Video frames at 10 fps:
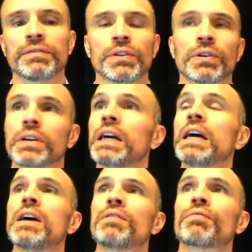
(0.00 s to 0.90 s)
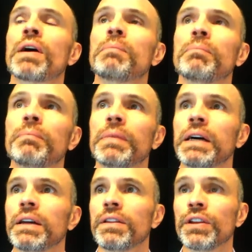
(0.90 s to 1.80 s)
If you're from
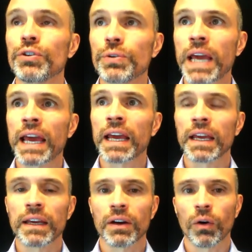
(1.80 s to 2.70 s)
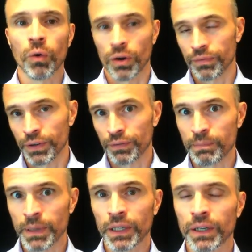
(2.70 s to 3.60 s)
the UK, or if you're
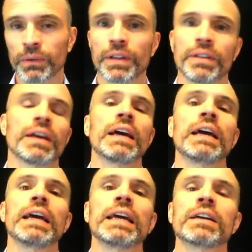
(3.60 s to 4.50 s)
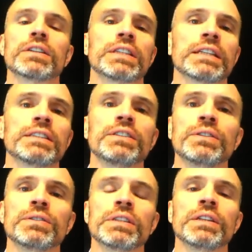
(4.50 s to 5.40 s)
familiar with English as it's
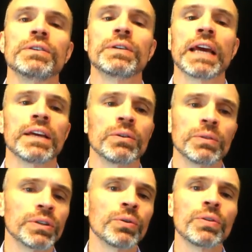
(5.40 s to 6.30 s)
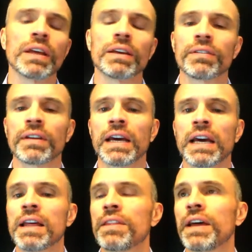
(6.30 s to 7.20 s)
used in the UK, you will know this,
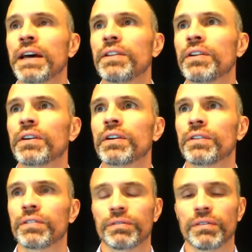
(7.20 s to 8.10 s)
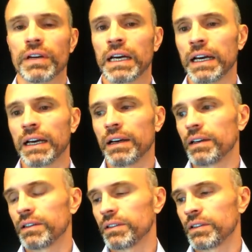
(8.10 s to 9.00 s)
that there
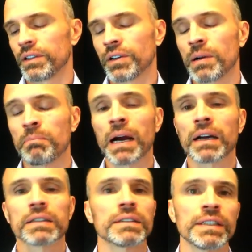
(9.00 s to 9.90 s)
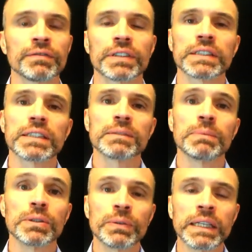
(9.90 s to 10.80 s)
are marked differences
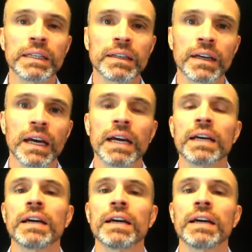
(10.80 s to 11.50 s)
between